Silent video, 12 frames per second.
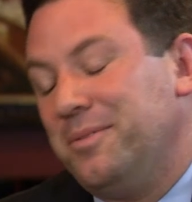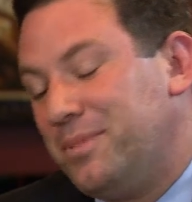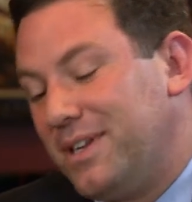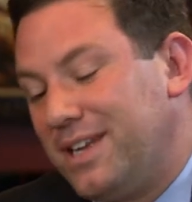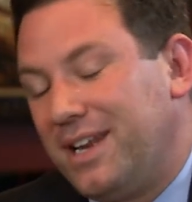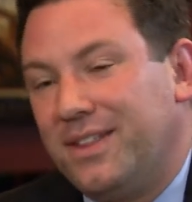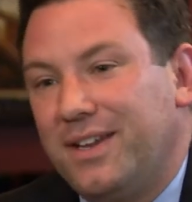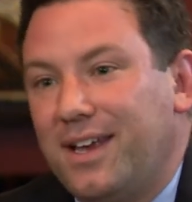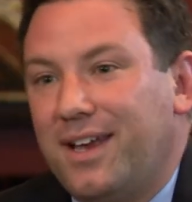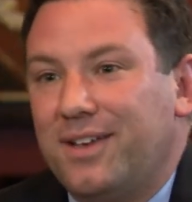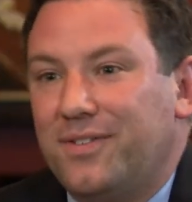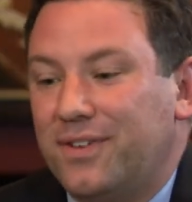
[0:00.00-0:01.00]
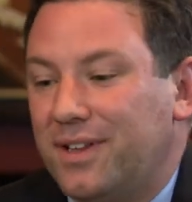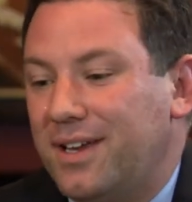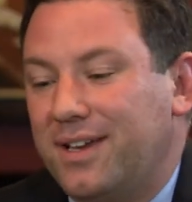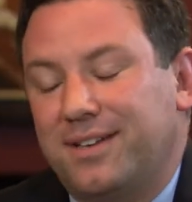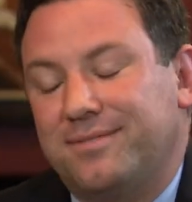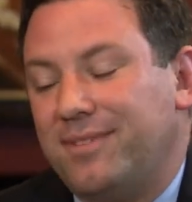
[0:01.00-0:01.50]
But at the end of the day, you feel
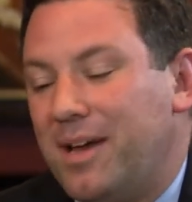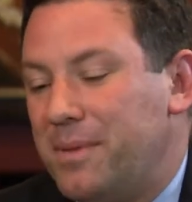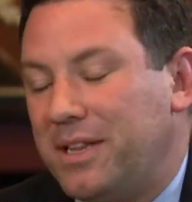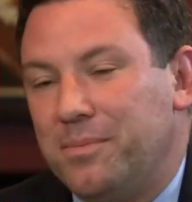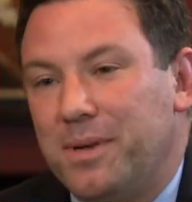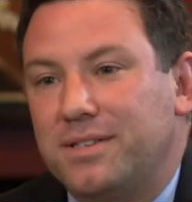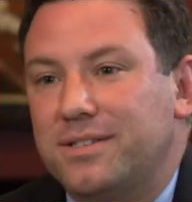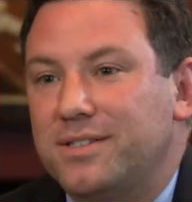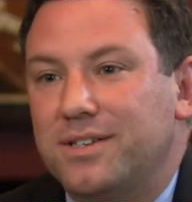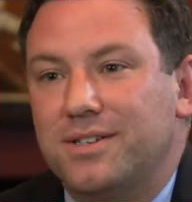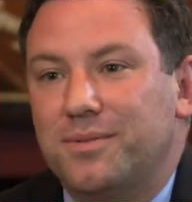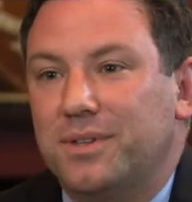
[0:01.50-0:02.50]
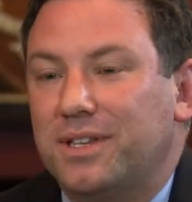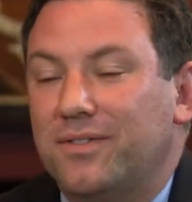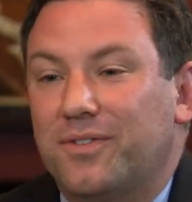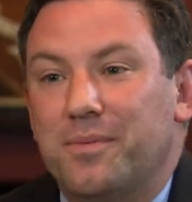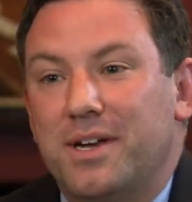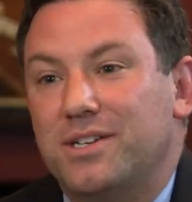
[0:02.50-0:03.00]
like I made the best decision with the
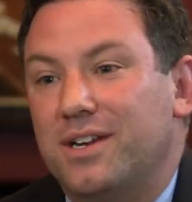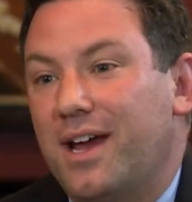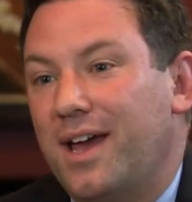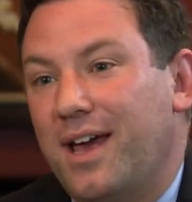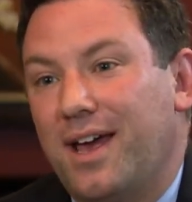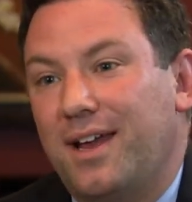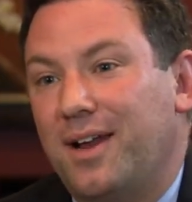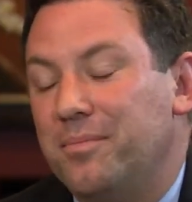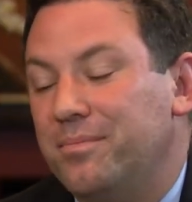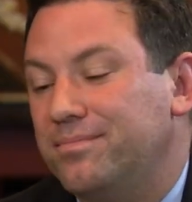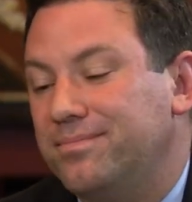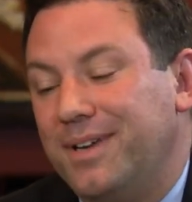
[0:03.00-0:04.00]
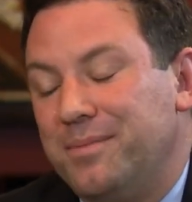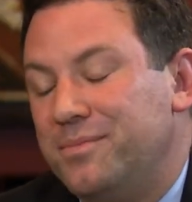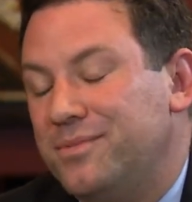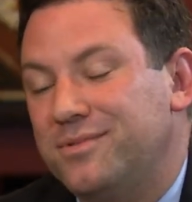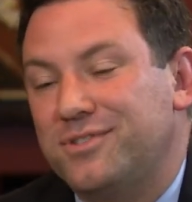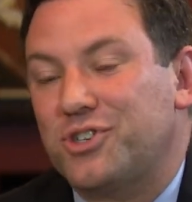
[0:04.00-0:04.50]
information I had. I'm
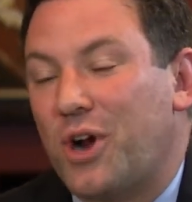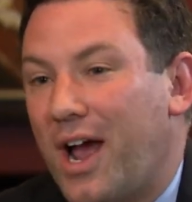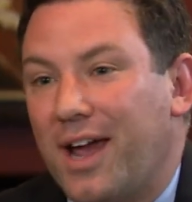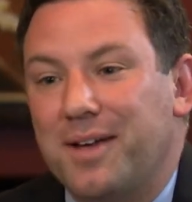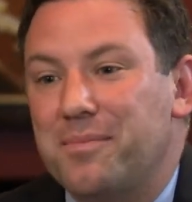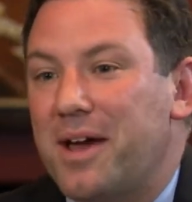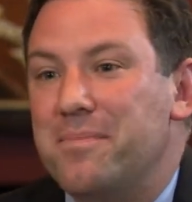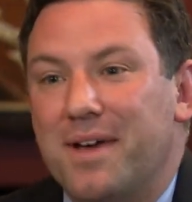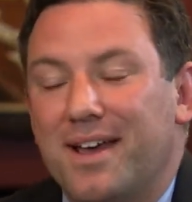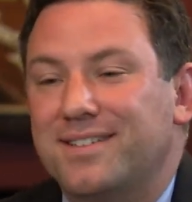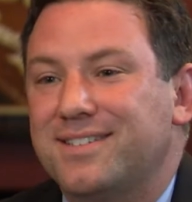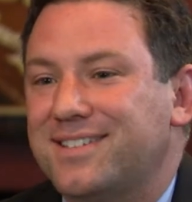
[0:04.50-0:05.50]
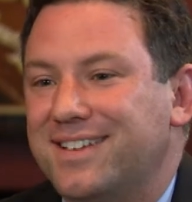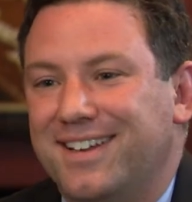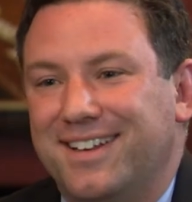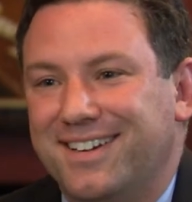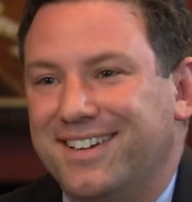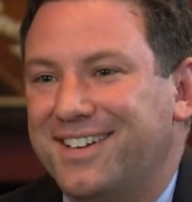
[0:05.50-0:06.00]
trying my best,
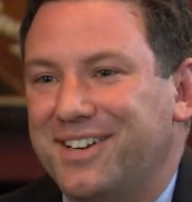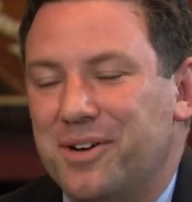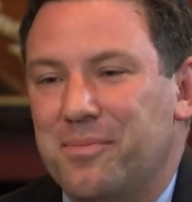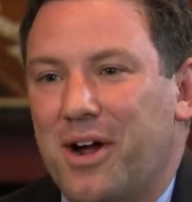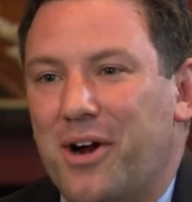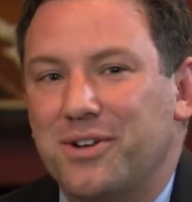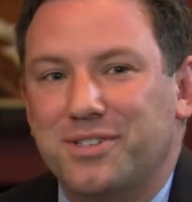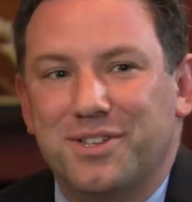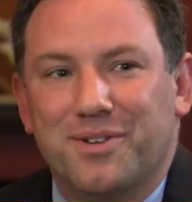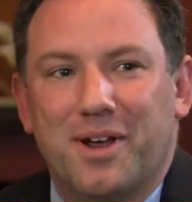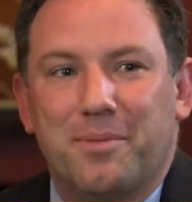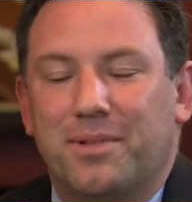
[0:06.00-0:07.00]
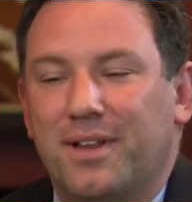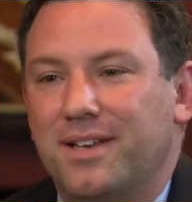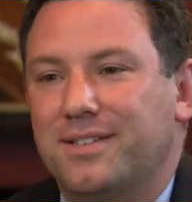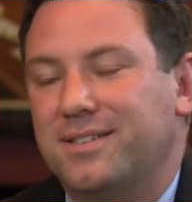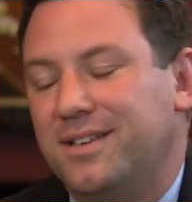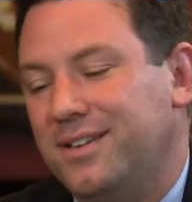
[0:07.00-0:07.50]
and you know, my heart's in the right
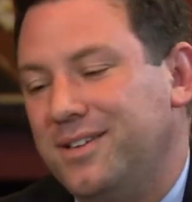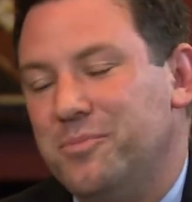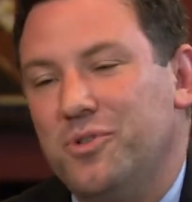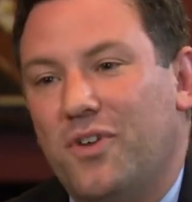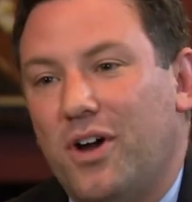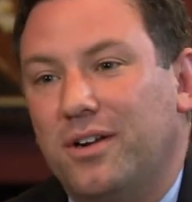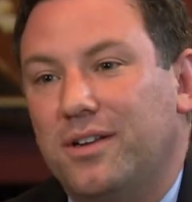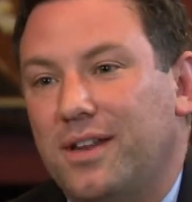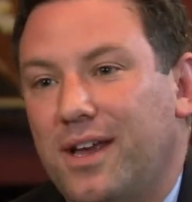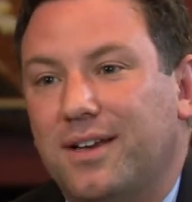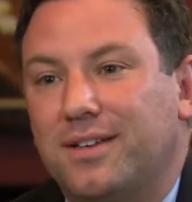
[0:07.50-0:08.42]
place, and you move on to the next.